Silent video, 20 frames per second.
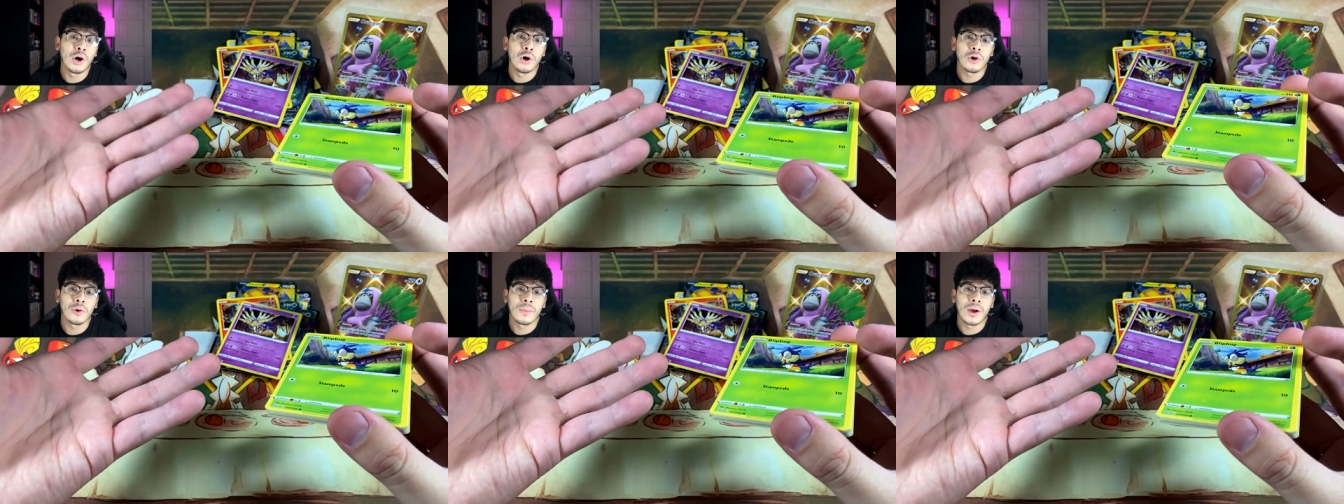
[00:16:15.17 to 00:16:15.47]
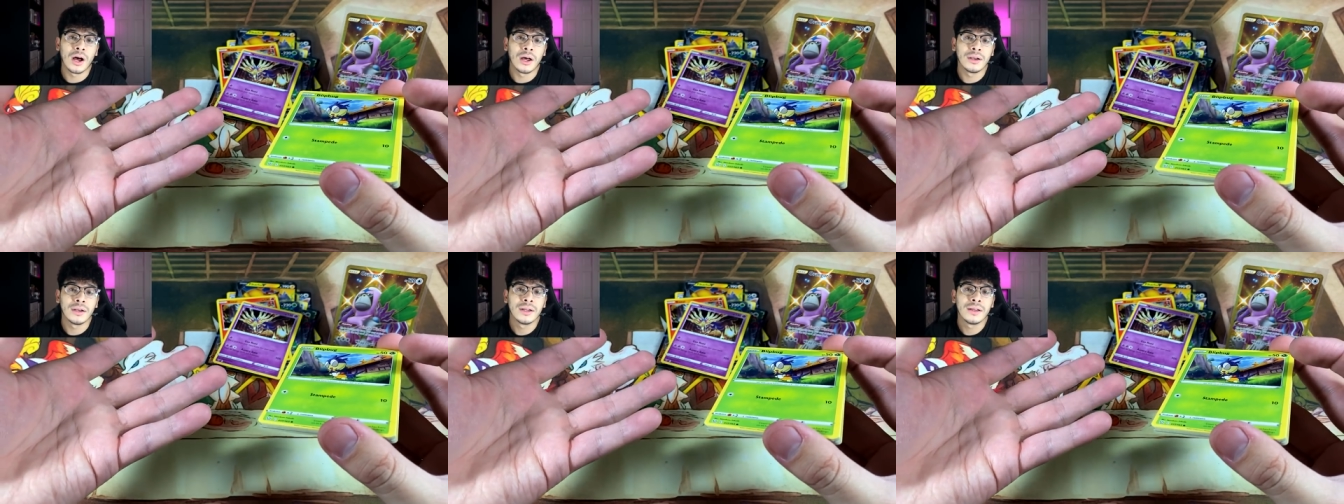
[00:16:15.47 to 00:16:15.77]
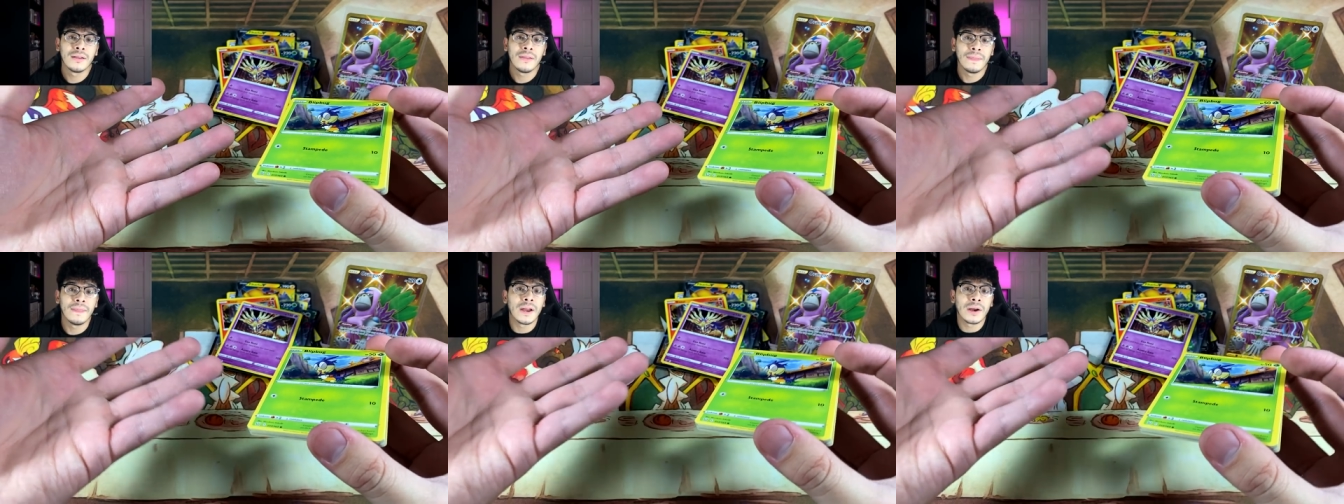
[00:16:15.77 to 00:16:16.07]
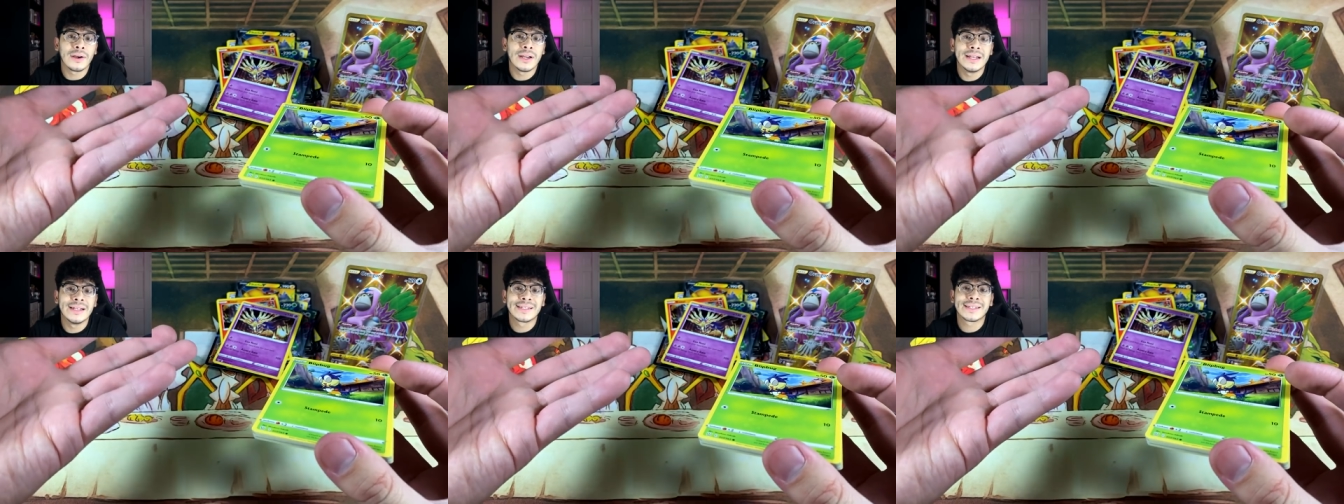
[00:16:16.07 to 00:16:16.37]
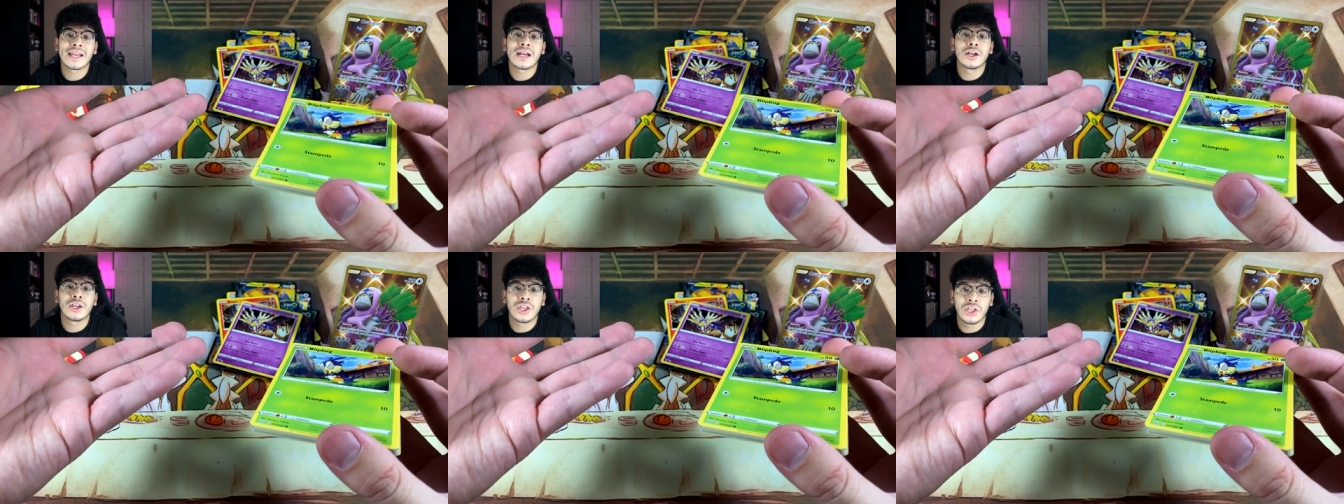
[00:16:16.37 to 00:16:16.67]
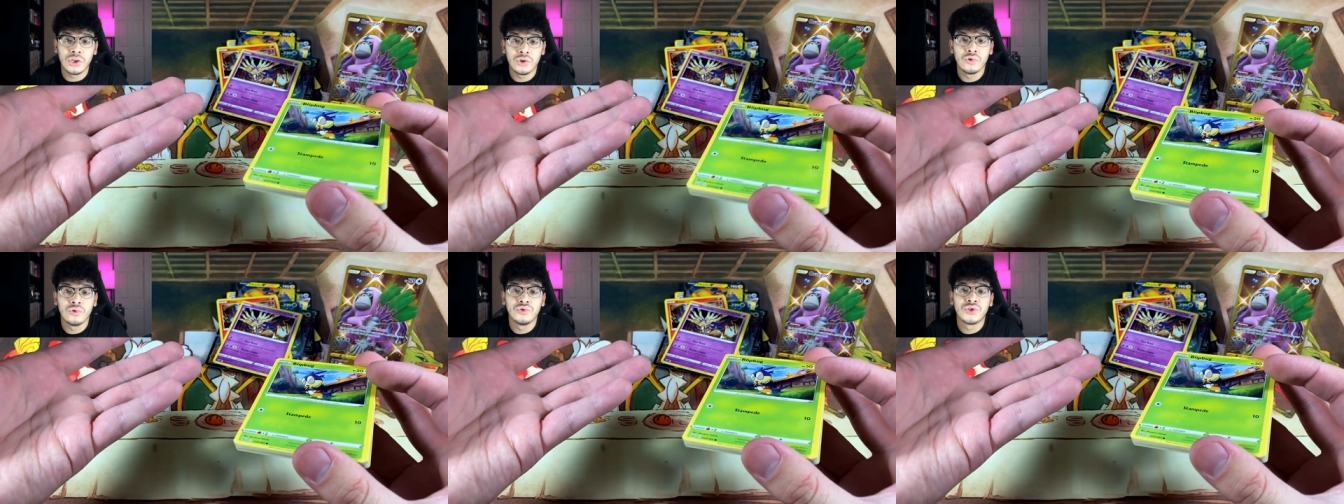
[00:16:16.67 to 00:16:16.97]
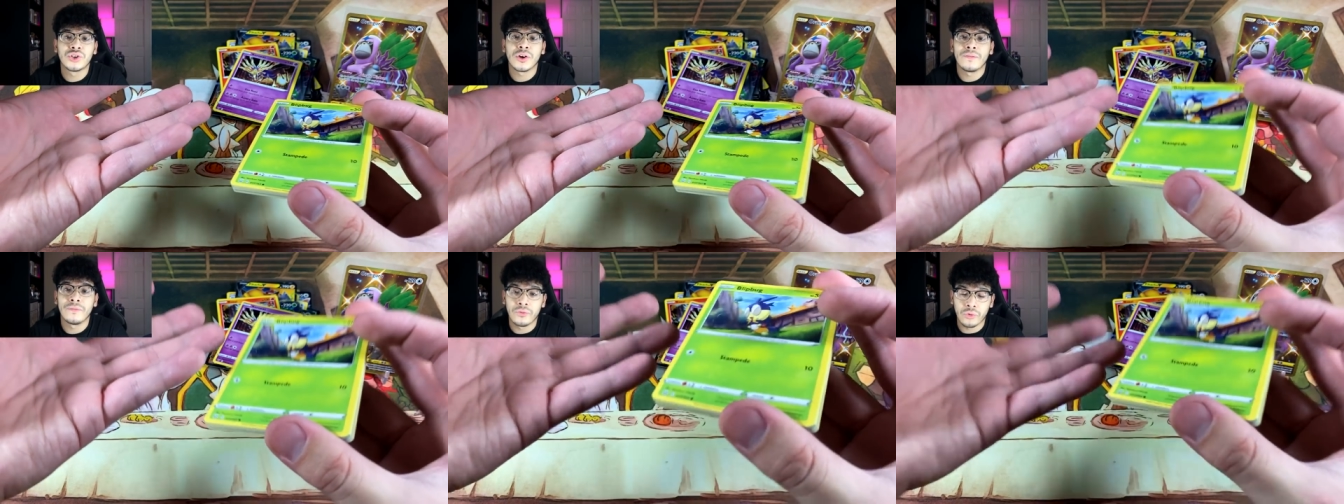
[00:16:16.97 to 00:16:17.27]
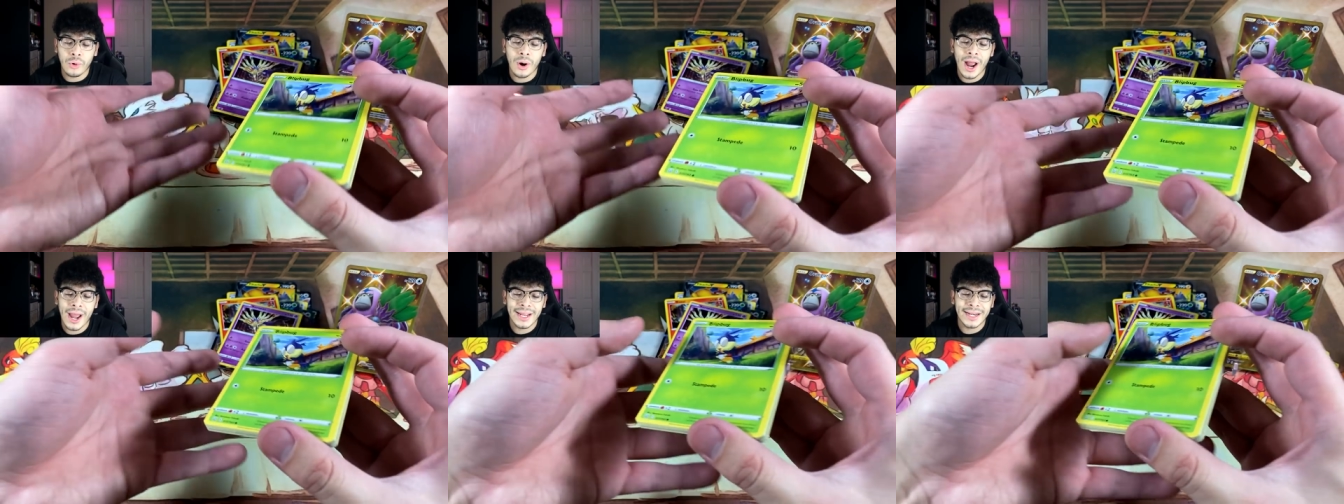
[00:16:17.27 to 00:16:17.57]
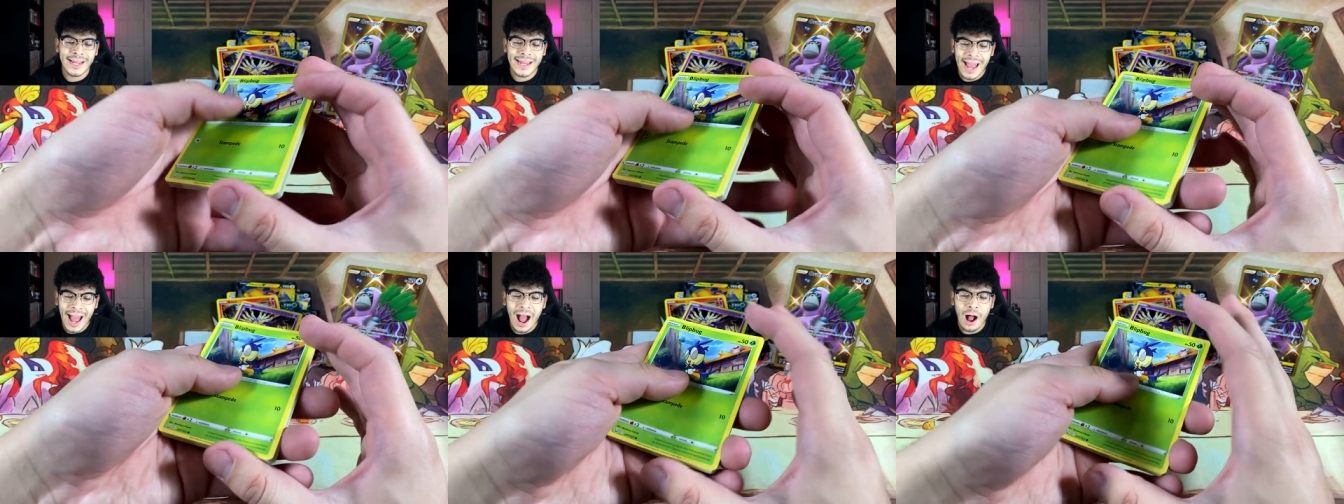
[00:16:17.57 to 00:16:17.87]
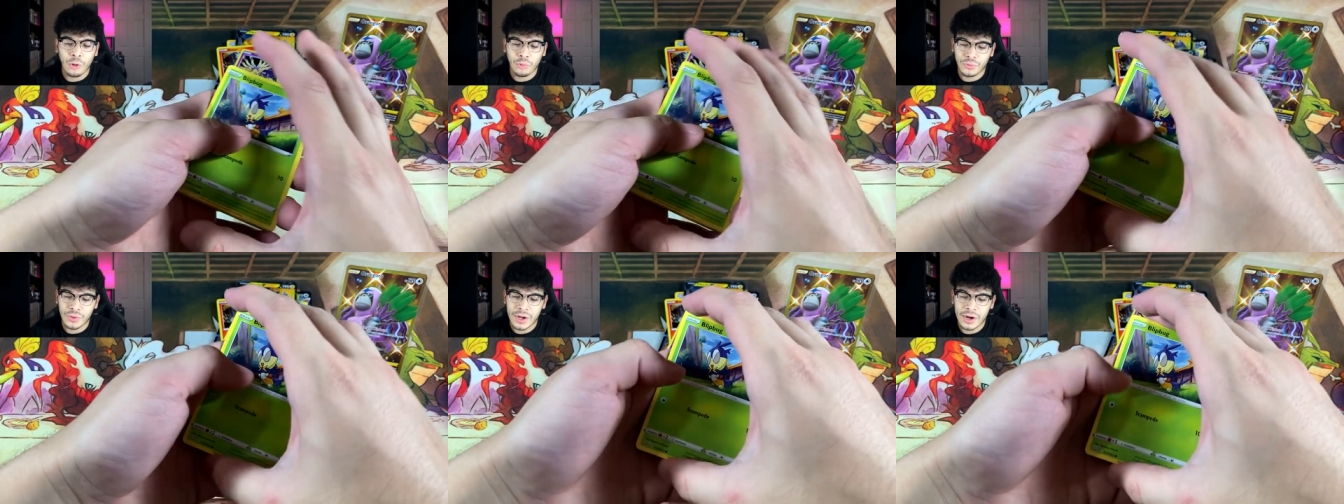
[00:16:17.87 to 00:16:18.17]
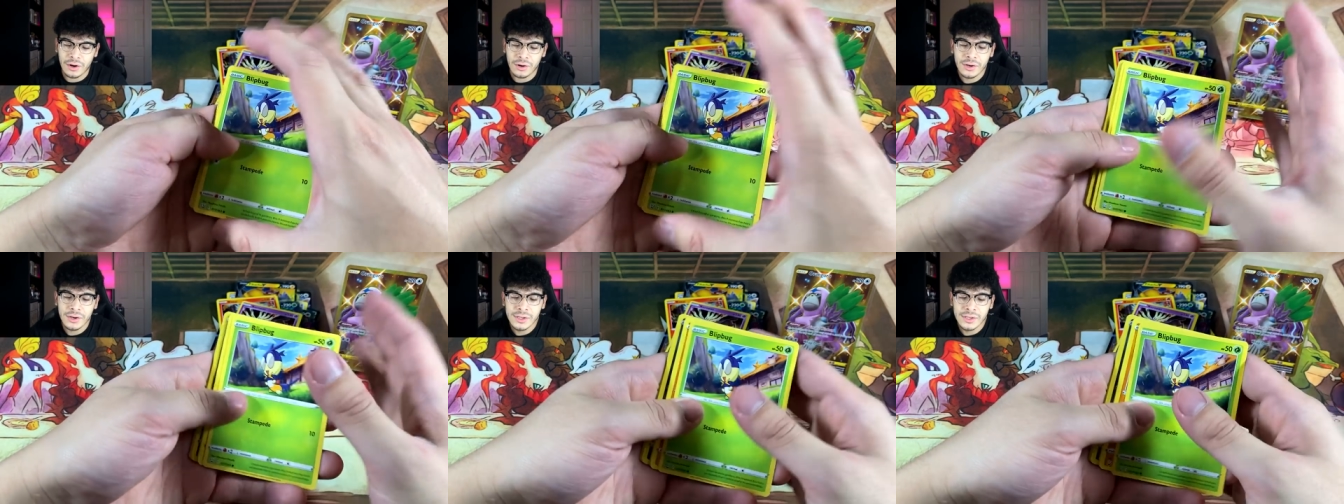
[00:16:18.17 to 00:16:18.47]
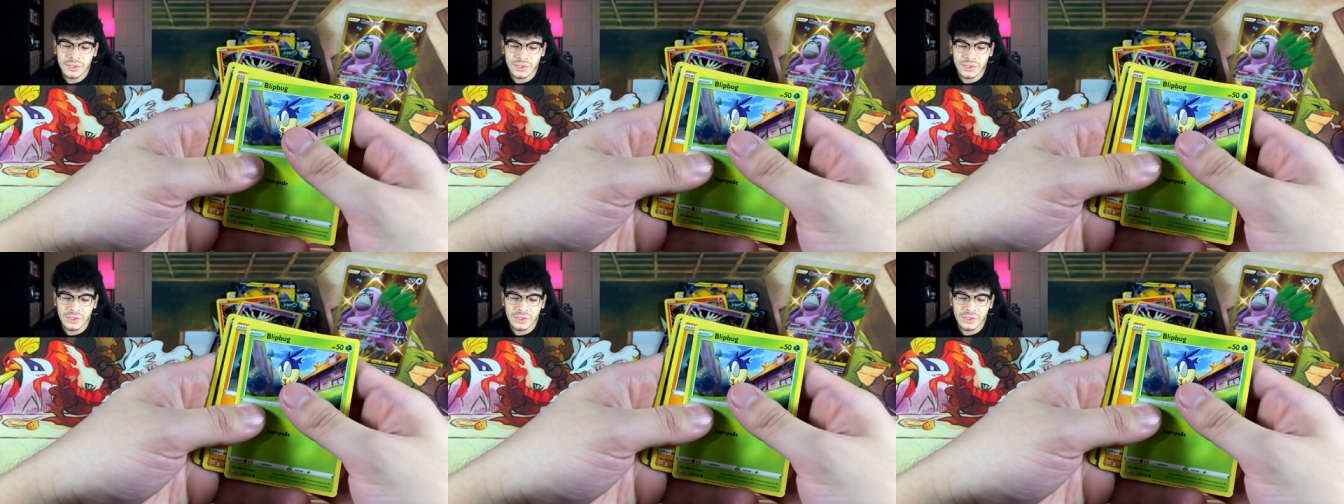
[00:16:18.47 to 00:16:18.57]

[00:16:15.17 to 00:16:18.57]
Pokemon. There is a huge variety out there.